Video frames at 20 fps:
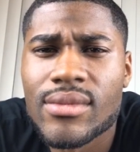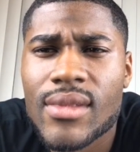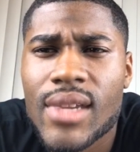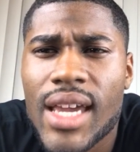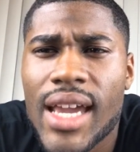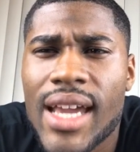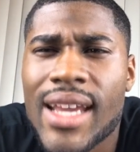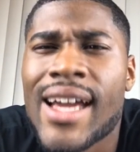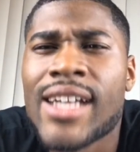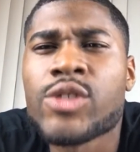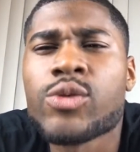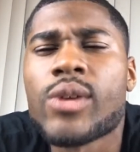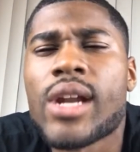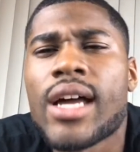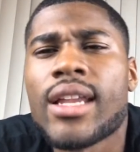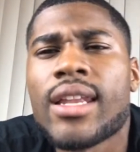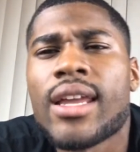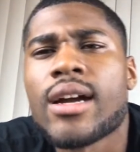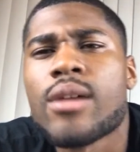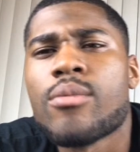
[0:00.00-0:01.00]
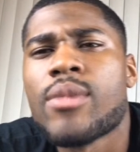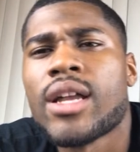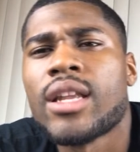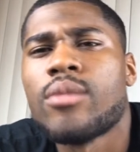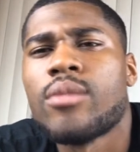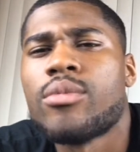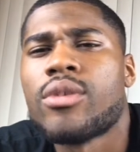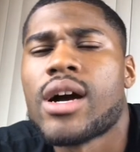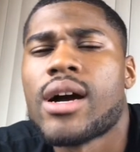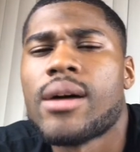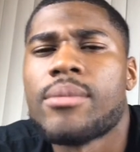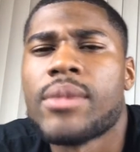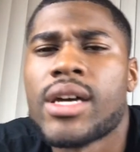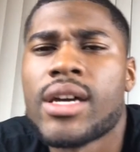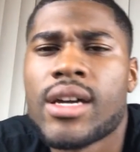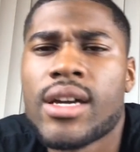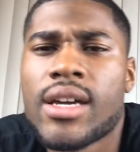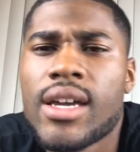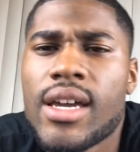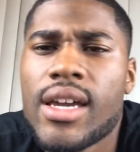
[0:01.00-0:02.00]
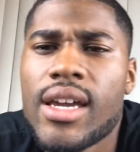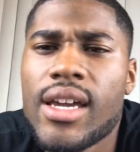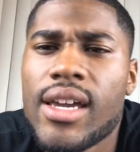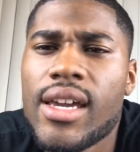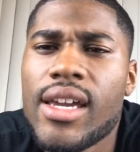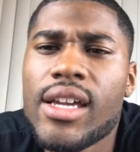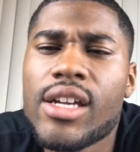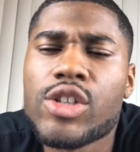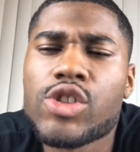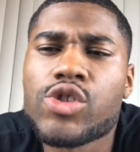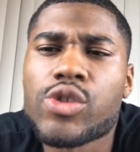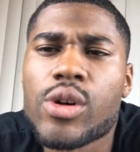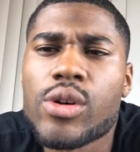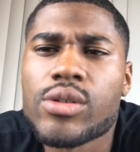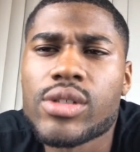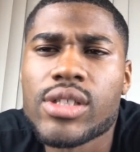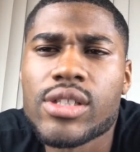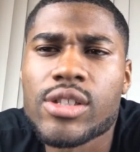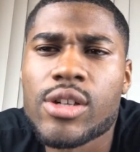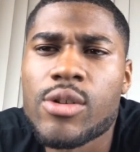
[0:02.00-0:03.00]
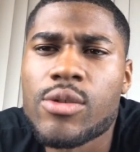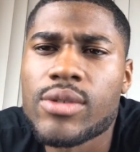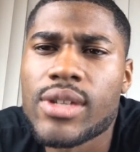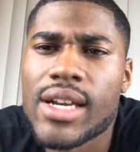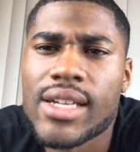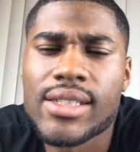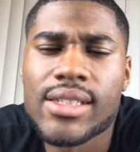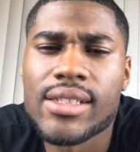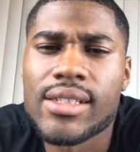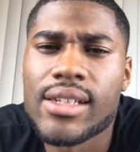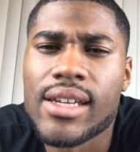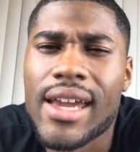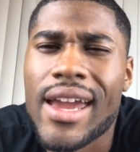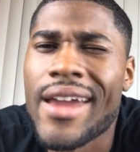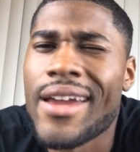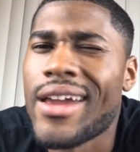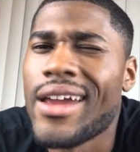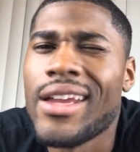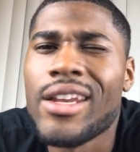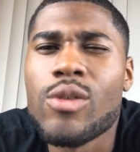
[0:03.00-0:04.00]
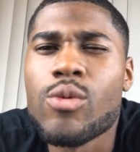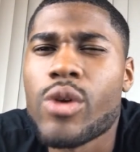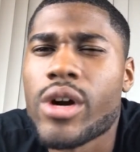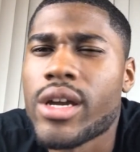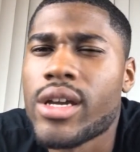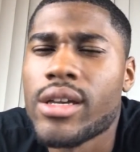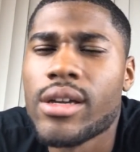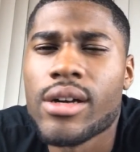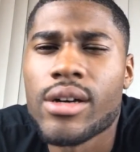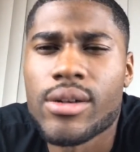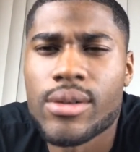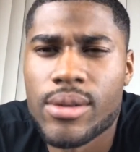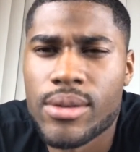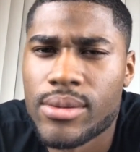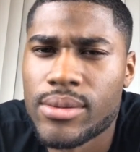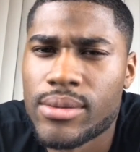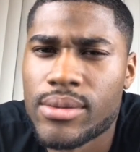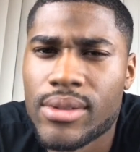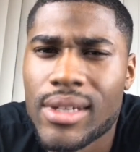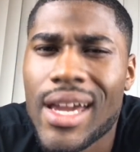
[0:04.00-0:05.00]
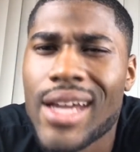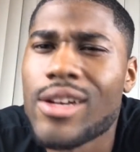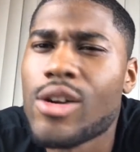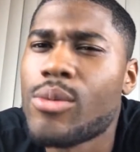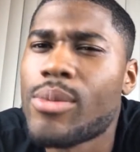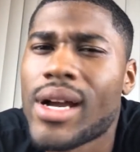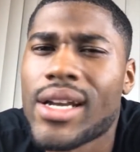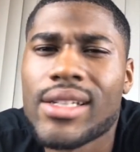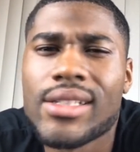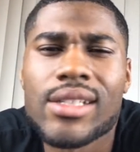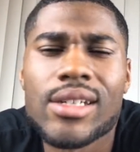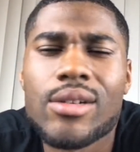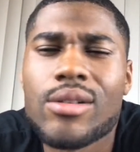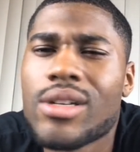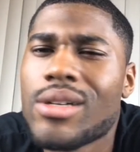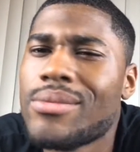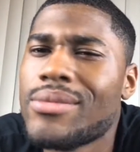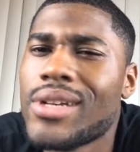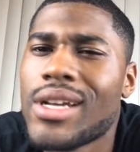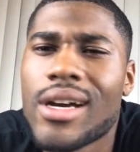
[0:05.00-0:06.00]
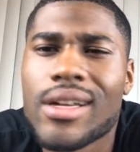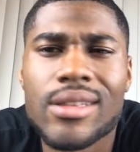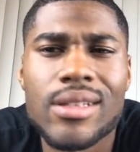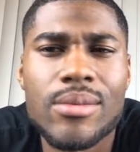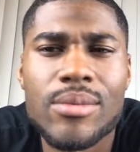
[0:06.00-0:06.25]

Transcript: And that's what I like about LeBron, man. He controls his own destiny. Anywhere he go, can't nobody tell him nothing,